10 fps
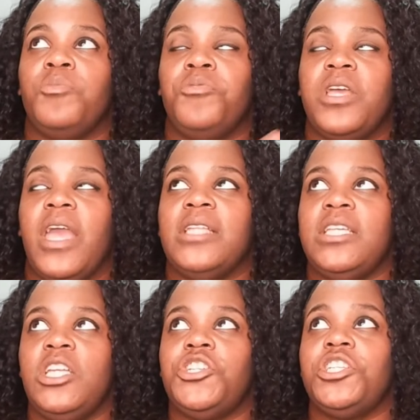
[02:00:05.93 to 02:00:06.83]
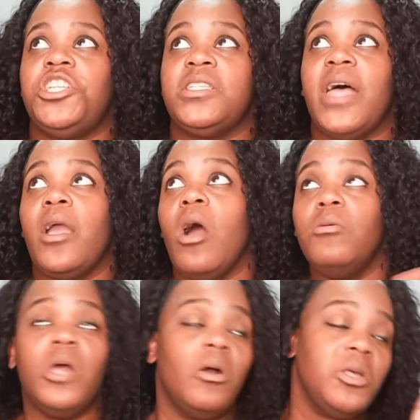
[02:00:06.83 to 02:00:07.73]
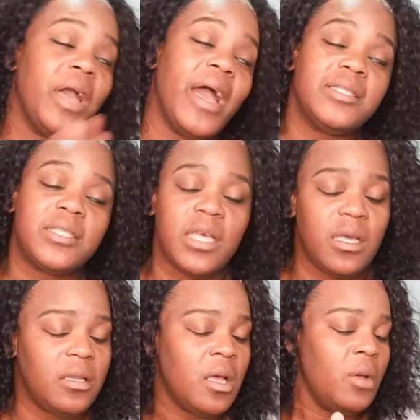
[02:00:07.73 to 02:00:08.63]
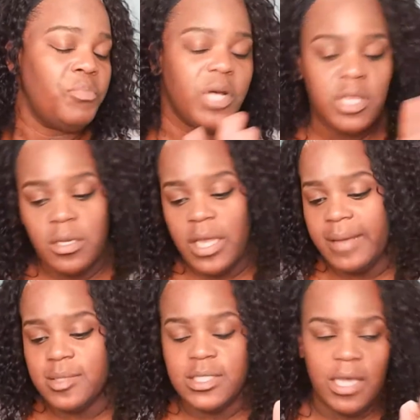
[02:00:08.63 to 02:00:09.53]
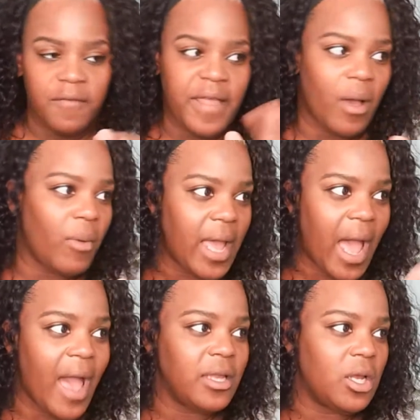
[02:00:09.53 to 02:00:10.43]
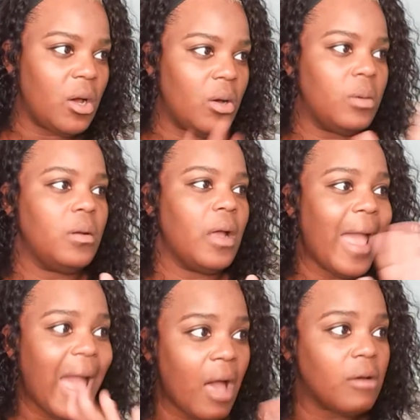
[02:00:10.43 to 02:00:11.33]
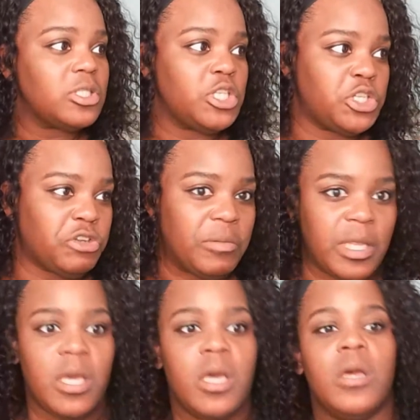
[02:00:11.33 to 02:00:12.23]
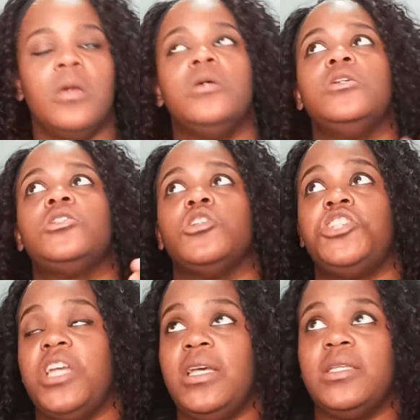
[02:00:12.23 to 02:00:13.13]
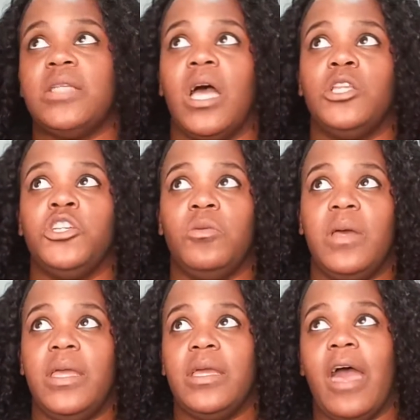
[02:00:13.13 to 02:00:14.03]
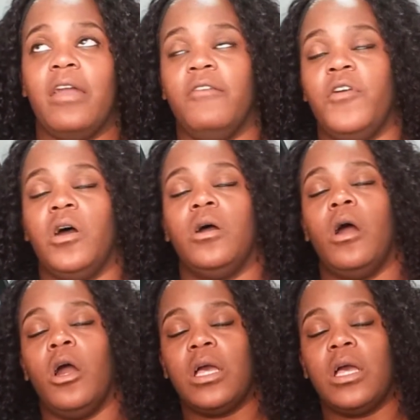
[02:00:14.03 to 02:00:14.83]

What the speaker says: pre-K teacher, she's like, oh no, you guys can put their names and stuff. That way I know how to distribute. So she's not doing kind of a